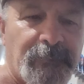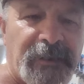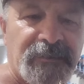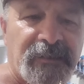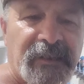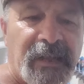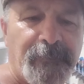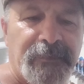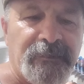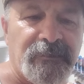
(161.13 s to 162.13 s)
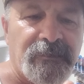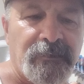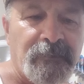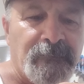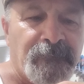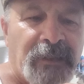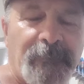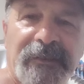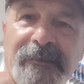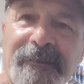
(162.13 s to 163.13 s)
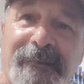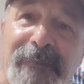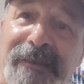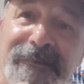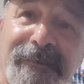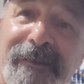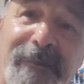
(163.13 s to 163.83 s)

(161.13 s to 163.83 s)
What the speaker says: master carpenters, master